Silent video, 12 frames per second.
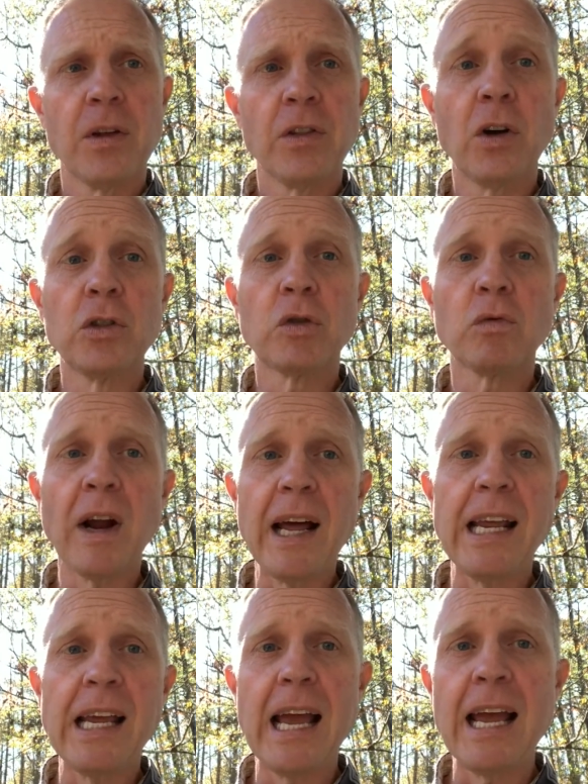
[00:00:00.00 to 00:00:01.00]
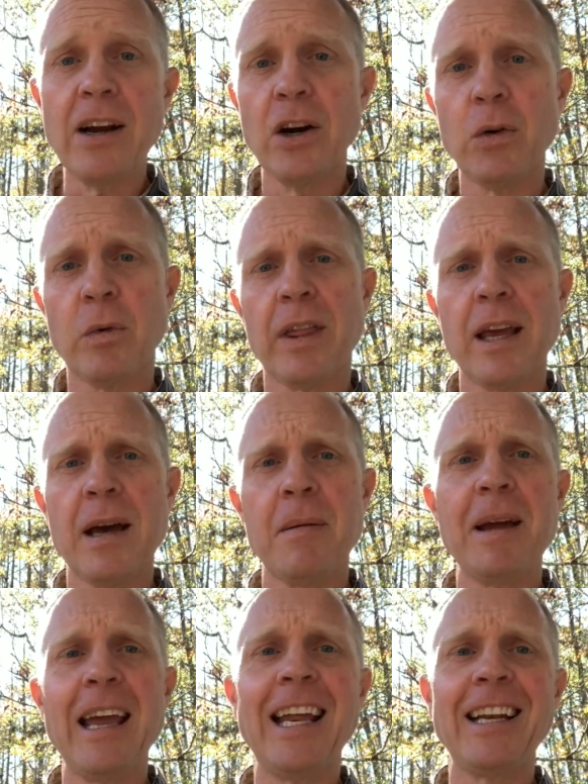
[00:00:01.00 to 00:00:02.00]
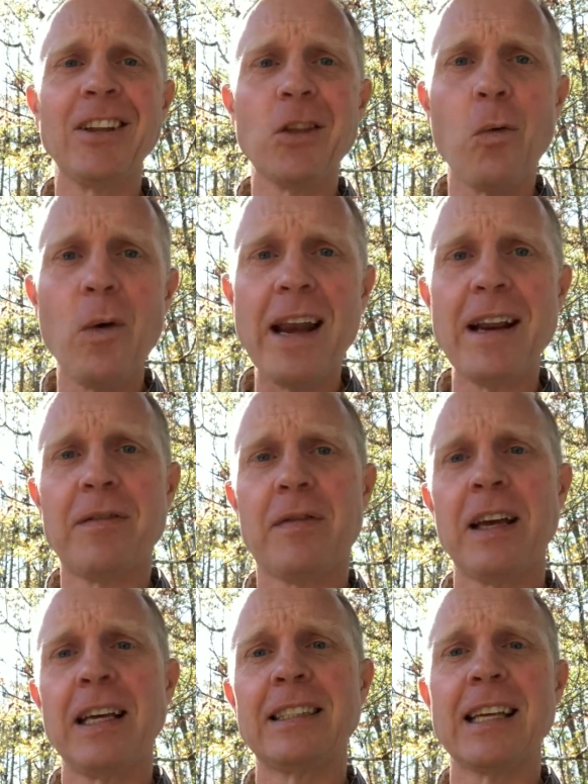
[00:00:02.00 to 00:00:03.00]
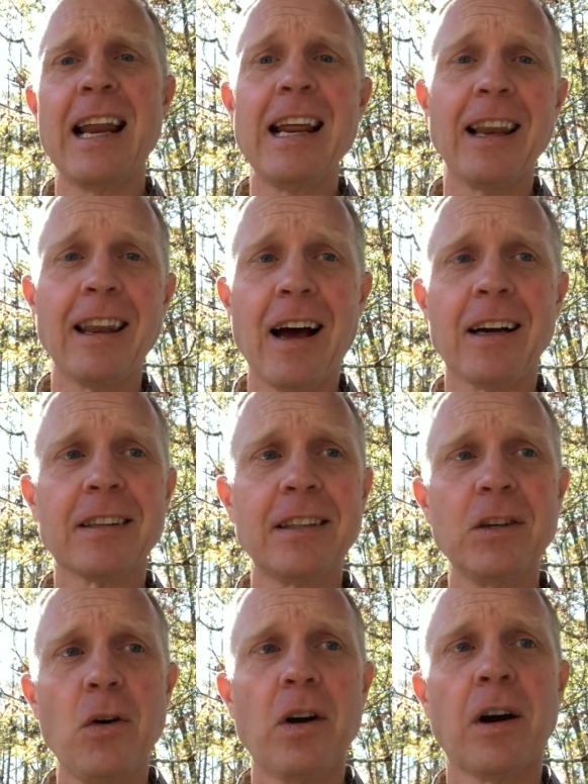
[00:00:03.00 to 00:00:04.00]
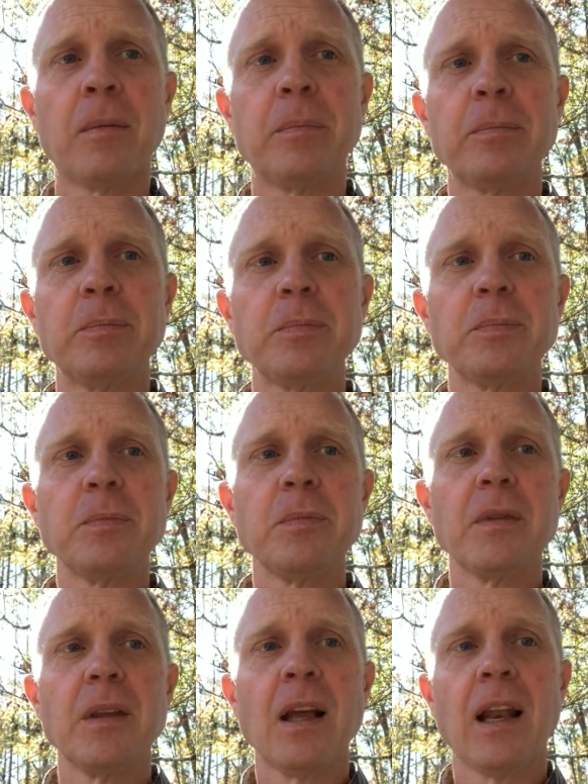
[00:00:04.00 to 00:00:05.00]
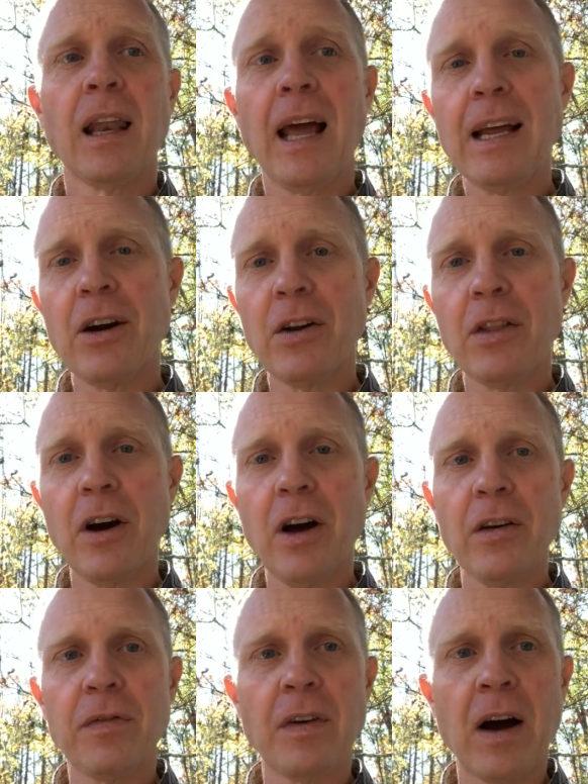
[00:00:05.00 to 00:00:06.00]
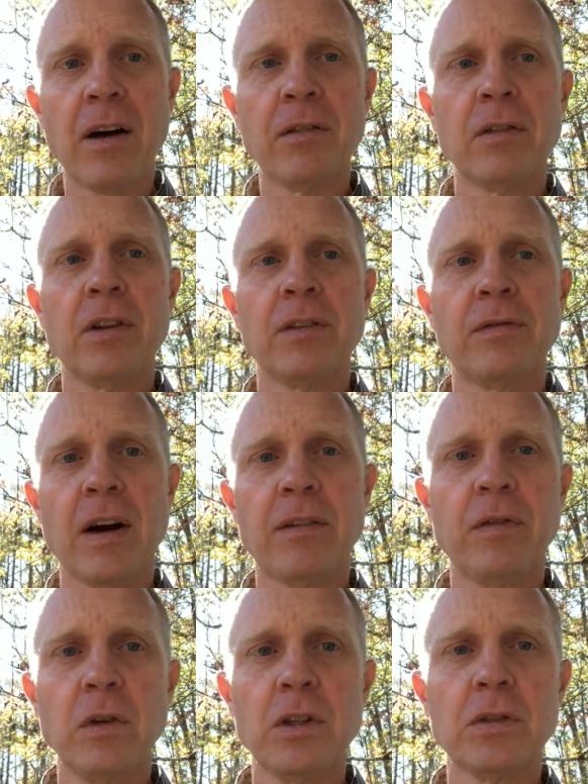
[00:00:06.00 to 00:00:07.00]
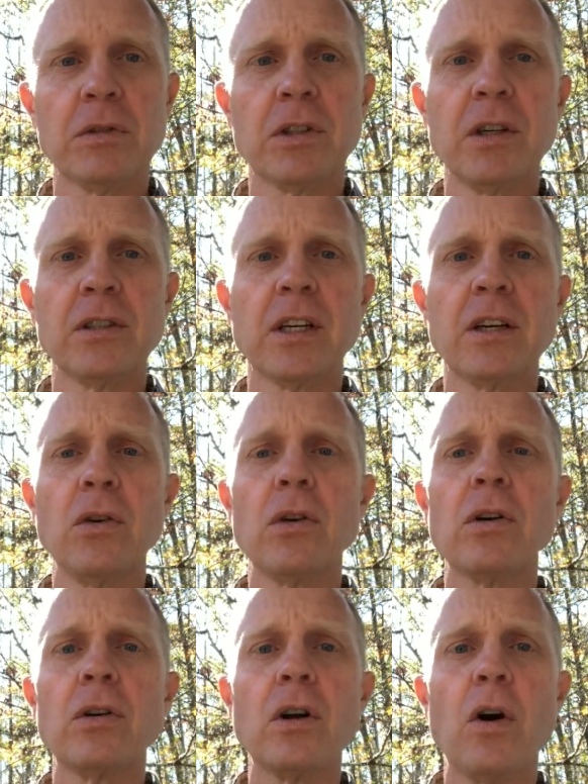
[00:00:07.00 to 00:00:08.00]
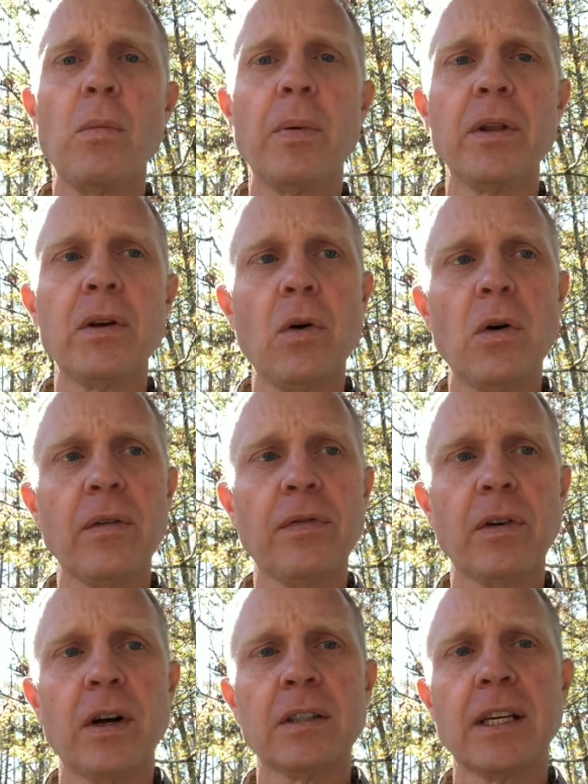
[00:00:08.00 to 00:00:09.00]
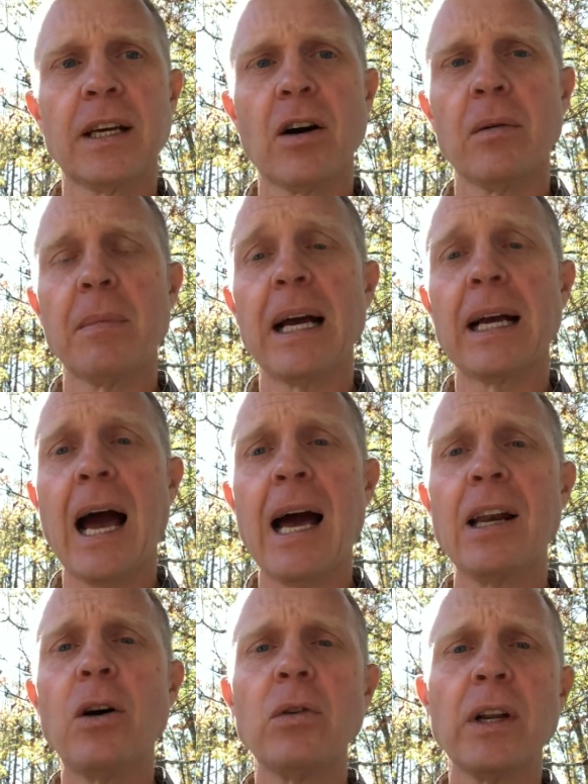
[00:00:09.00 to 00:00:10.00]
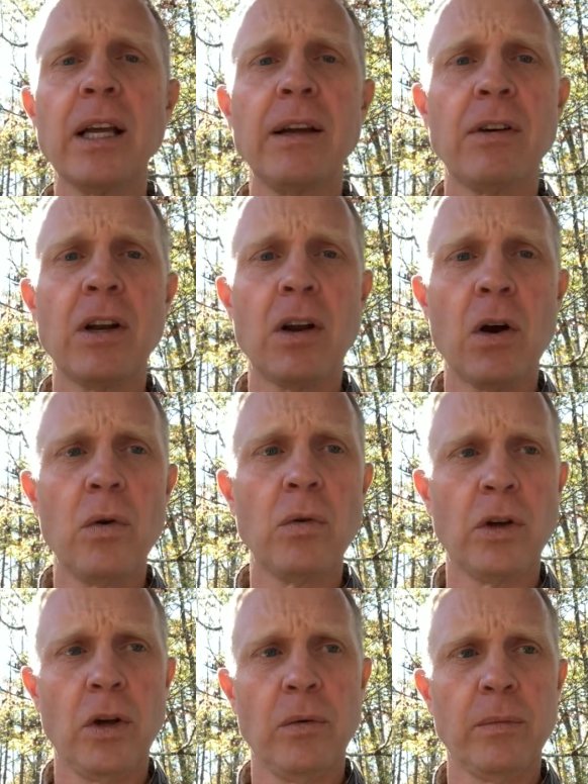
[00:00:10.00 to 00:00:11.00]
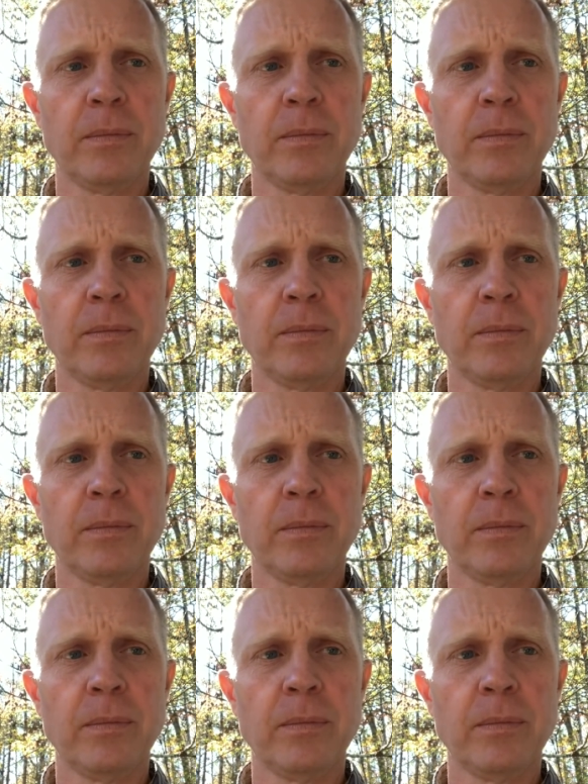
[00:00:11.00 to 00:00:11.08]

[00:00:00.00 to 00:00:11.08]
Those ready entered with him into the wedding feast, and he locked the door. Later, the 5 foolish returned and said, Lord, Lord, open the door for us. He called back, I don't even know you.